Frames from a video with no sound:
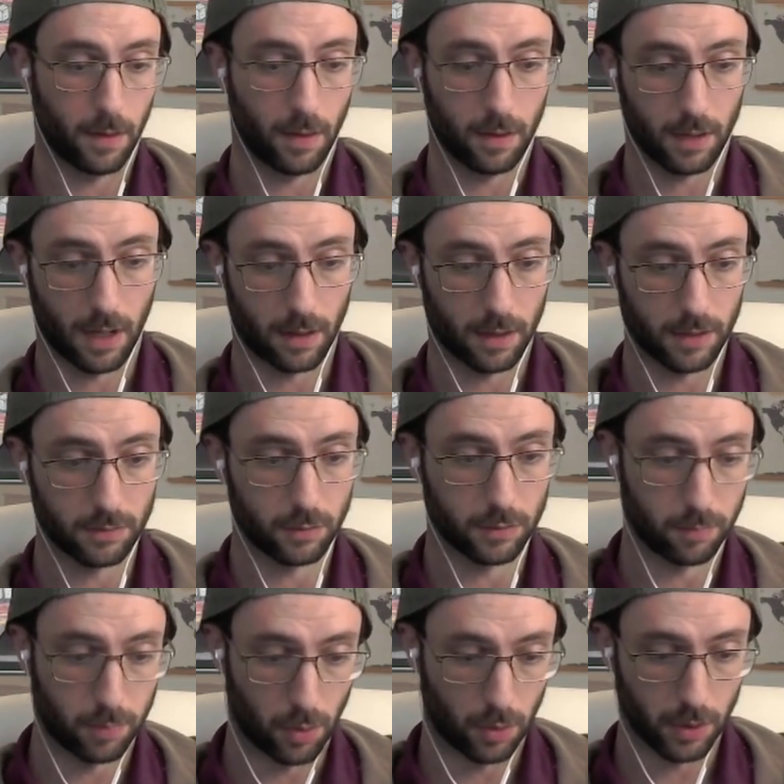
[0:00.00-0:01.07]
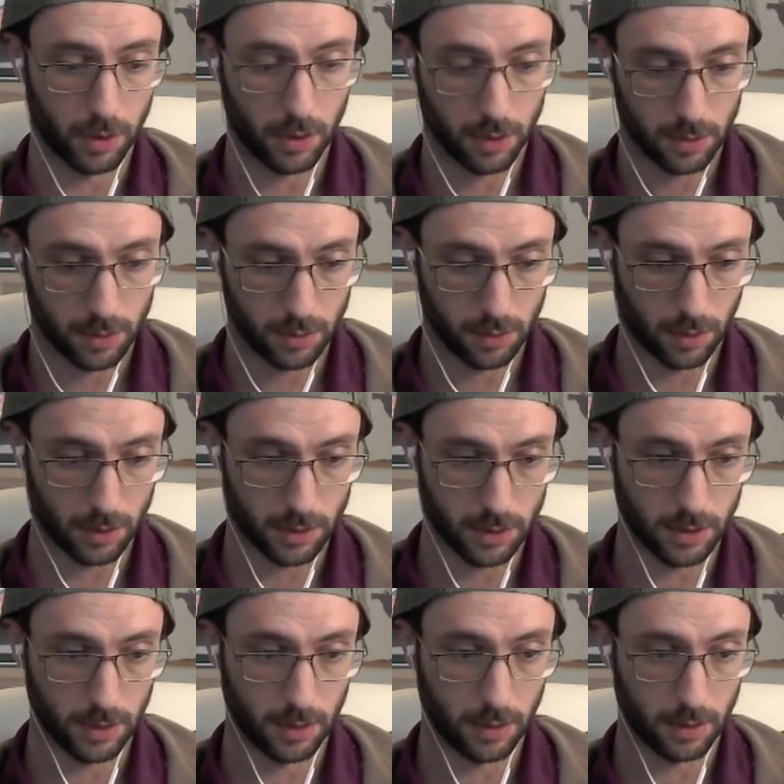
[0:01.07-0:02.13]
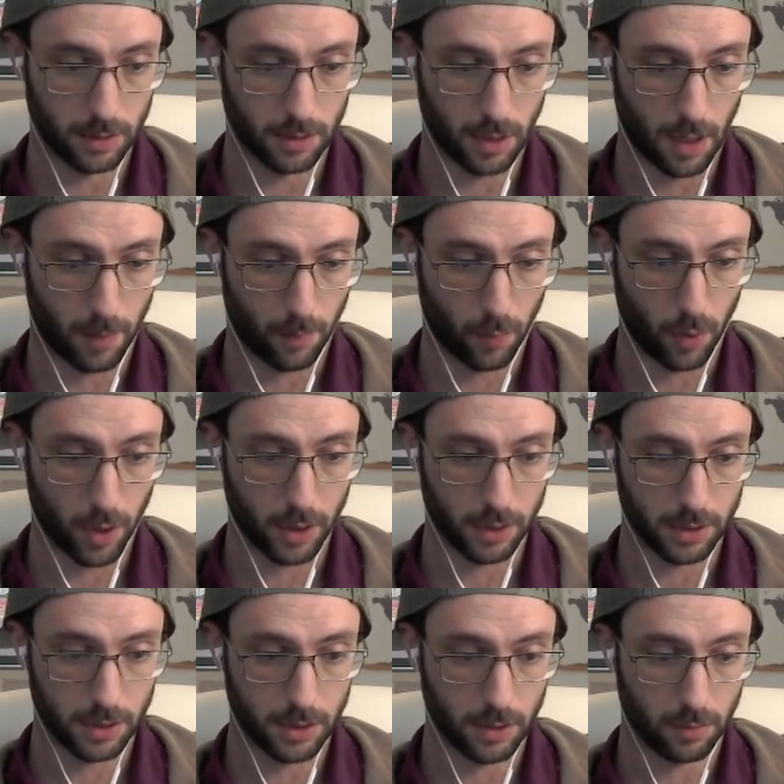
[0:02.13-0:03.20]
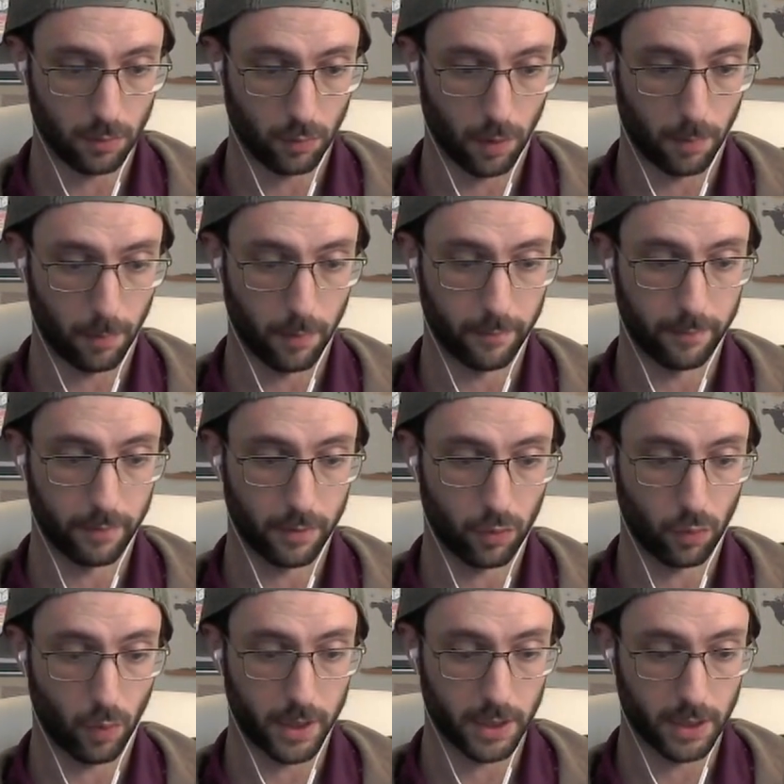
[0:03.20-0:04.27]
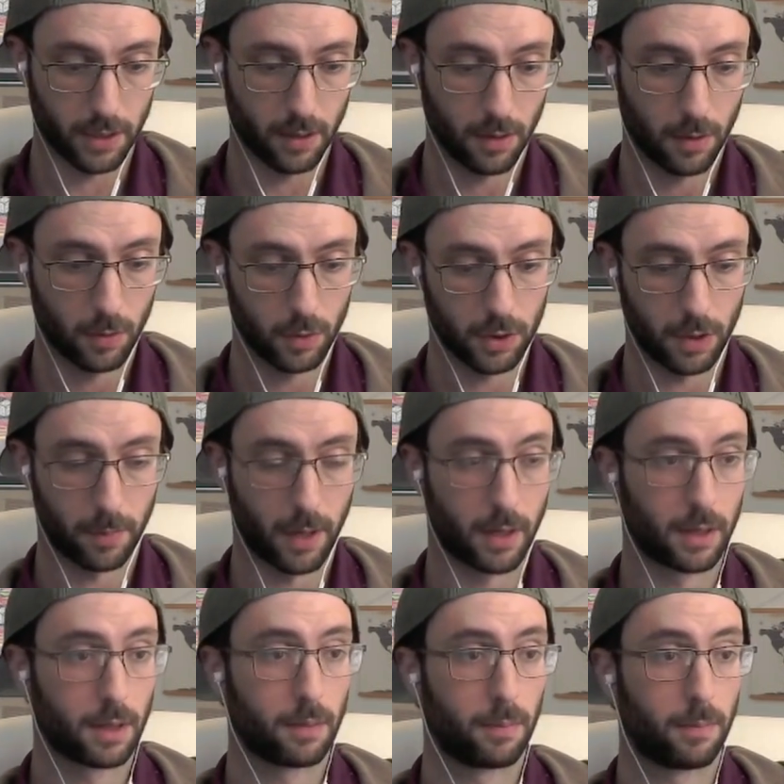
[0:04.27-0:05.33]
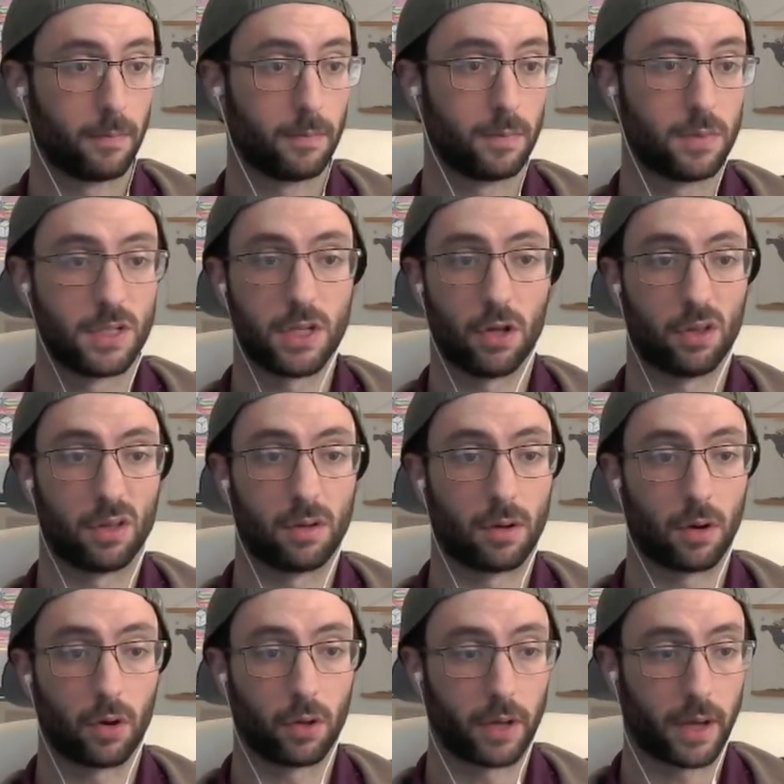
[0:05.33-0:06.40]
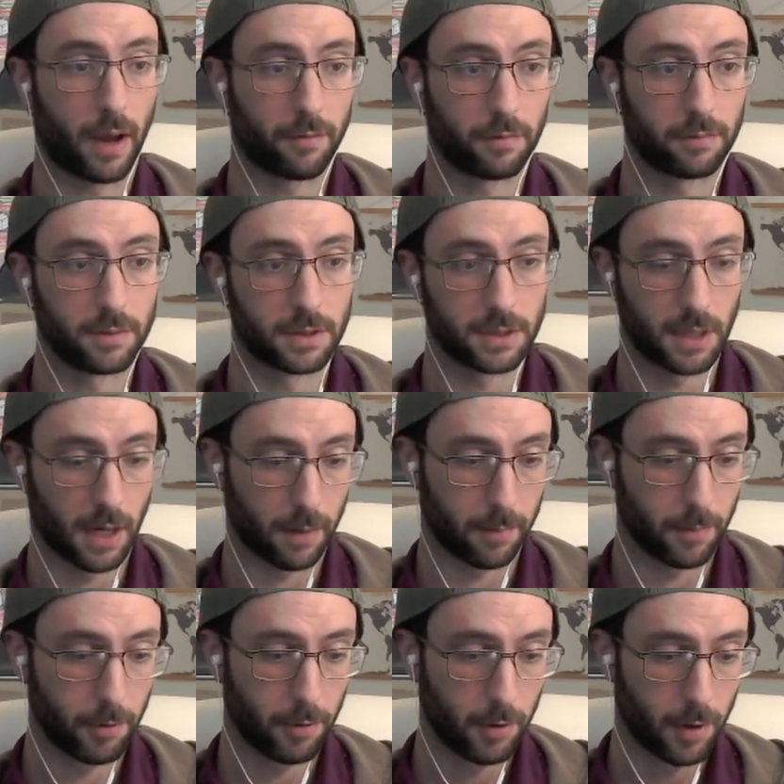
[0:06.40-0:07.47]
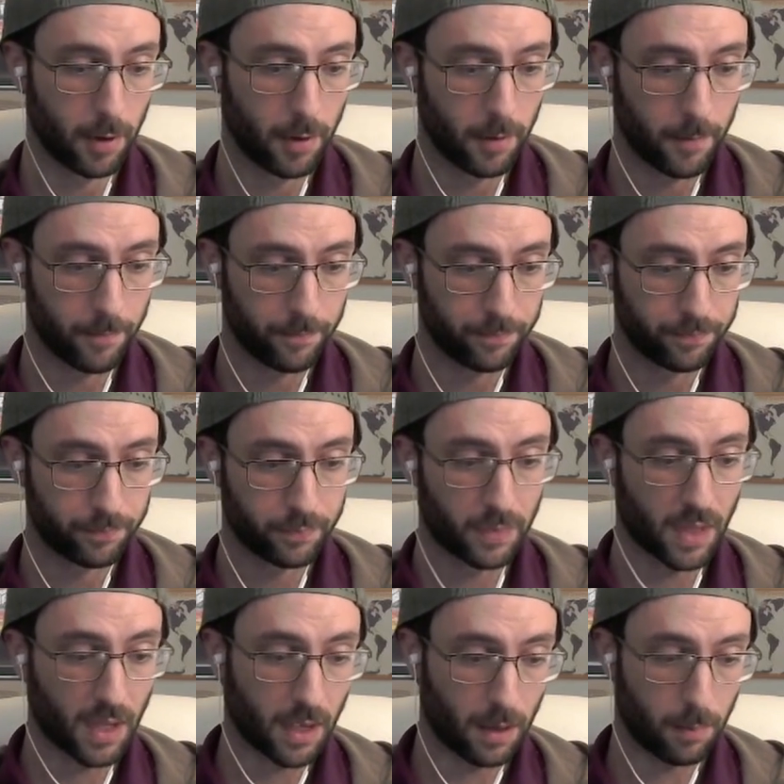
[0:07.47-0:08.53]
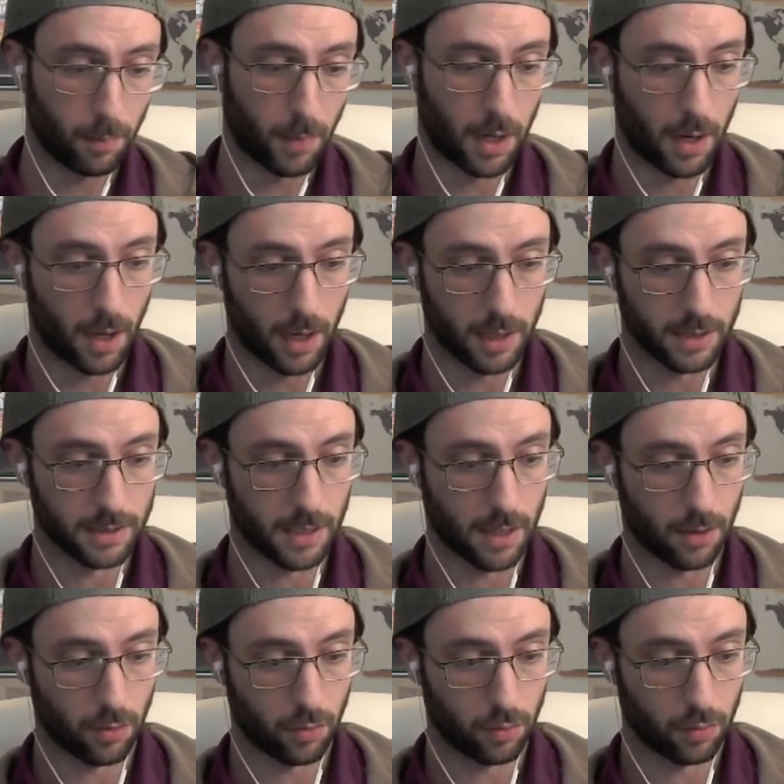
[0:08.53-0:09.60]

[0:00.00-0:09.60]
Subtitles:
Again, this was bullet, so let's see, time-wise, we're at move 20. We should have been still at the early half of this game. And my knight is now